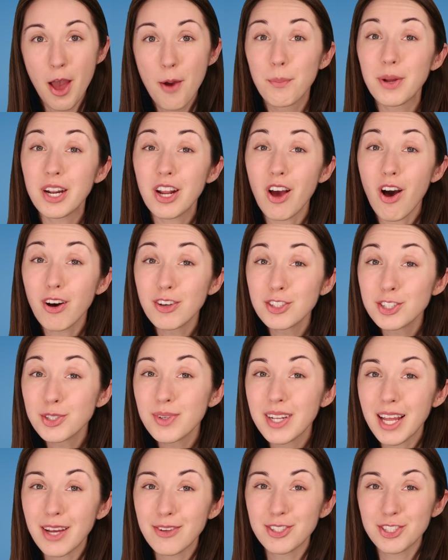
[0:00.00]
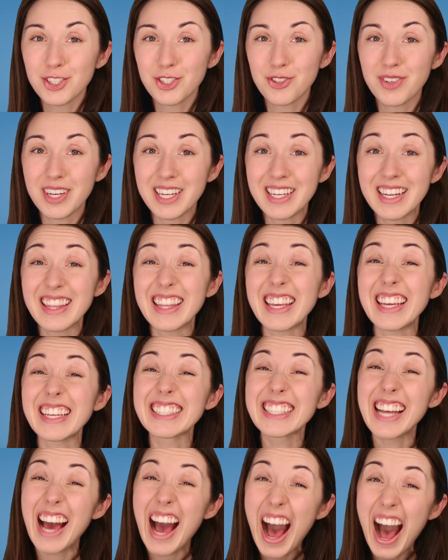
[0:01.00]
but it also allowed us to read the
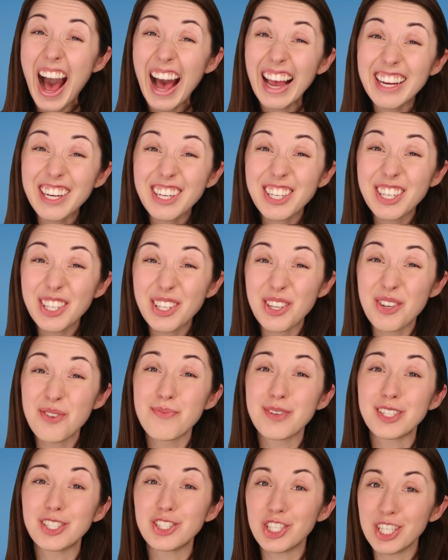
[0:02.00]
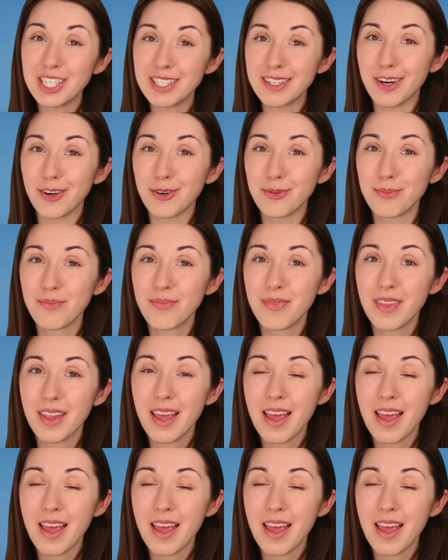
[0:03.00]
entire human genome.